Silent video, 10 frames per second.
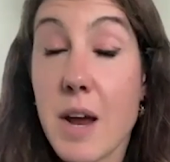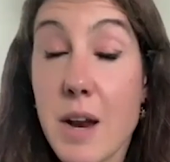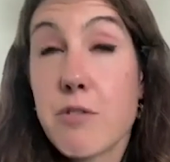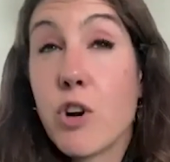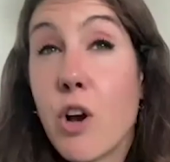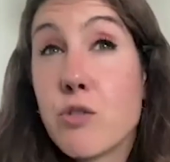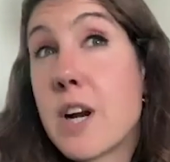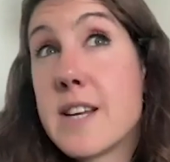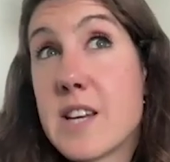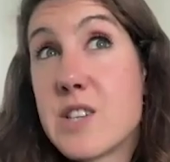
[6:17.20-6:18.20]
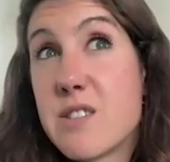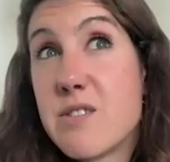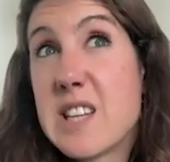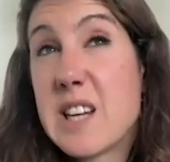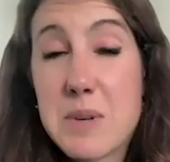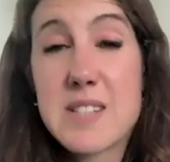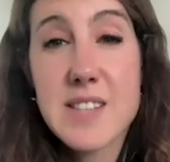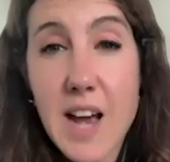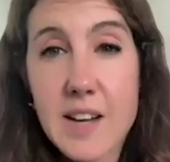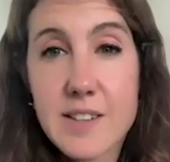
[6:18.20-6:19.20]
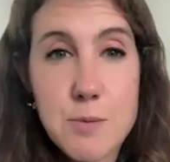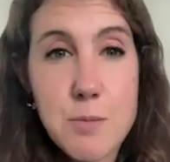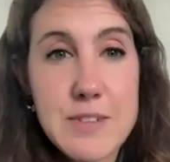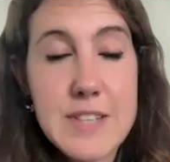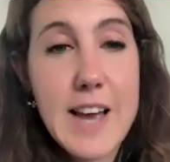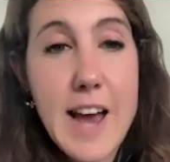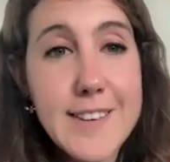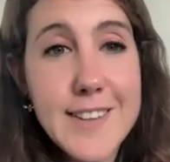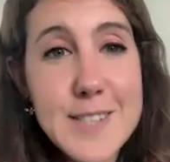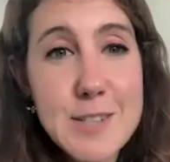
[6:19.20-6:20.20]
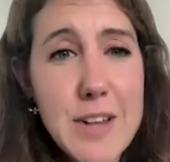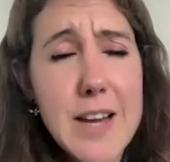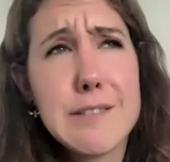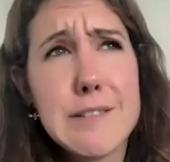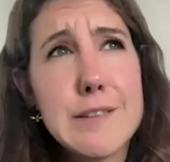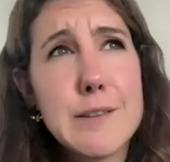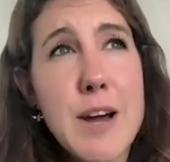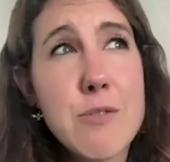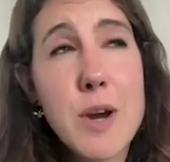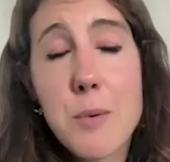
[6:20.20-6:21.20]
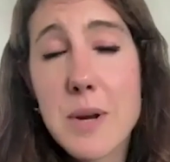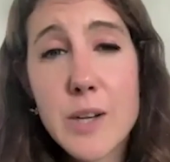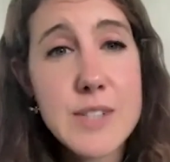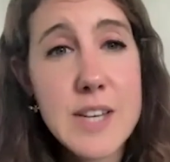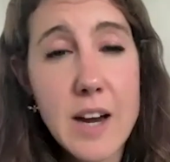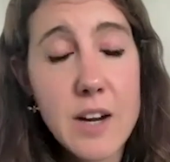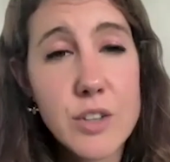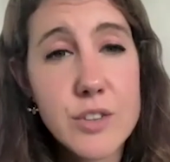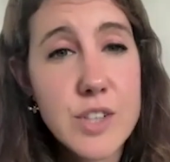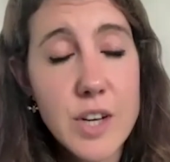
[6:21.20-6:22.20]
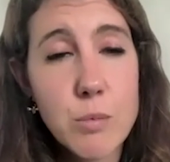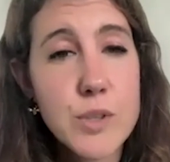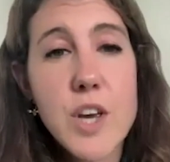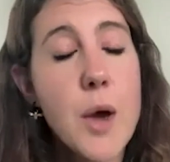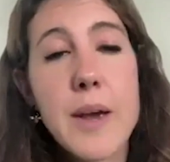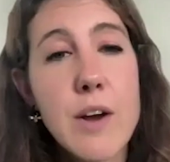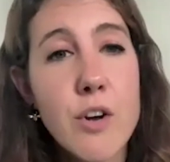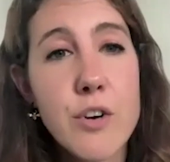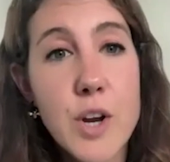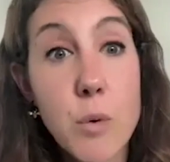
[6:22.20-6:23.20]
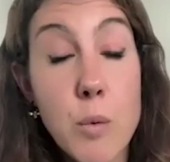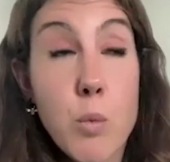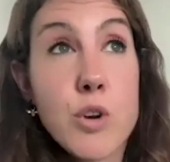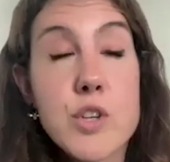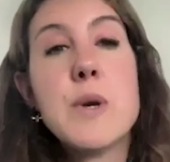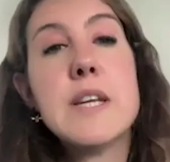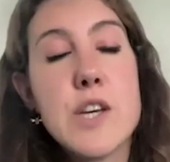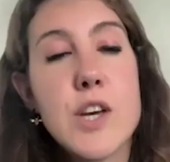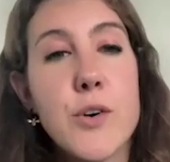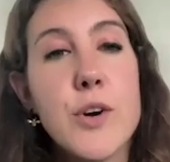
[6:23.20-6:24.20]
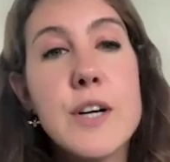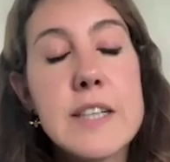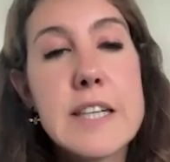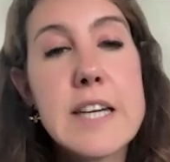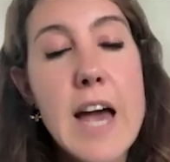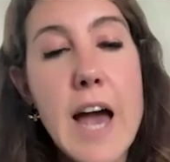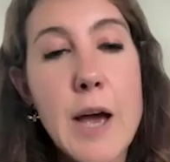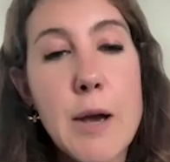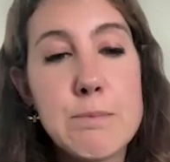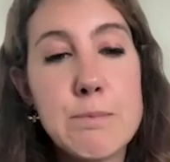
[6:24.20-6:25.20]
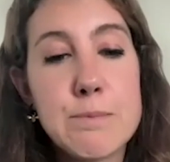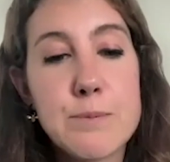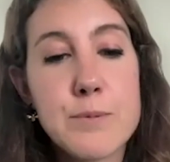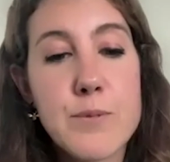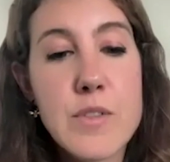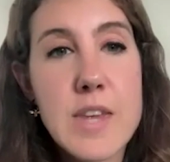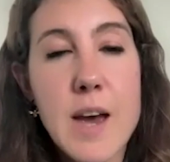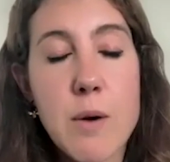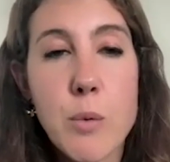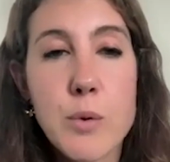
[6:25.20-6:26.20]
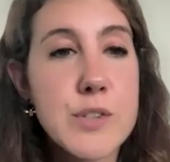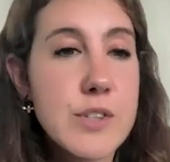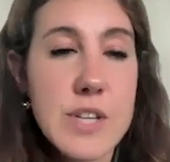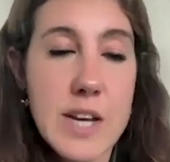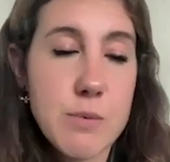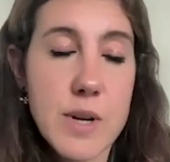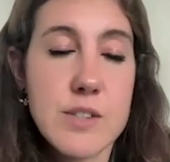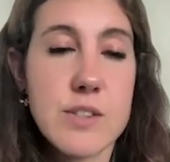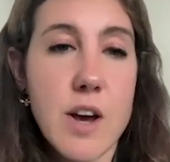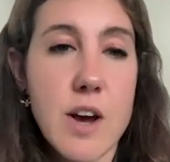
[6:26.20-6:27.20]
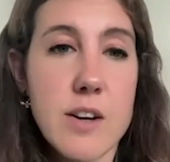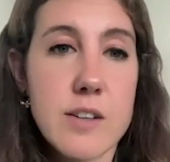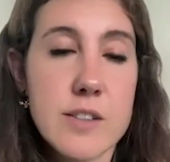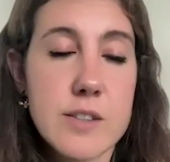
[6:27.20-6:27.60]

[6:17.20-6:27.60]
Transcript: and for a lot of organizations, it feels a little bit sad. There's a bit of a sadness of like, oh, are we losing our culture? What's going on? And what do we do? Yeah, what would you suggest? Where do you start?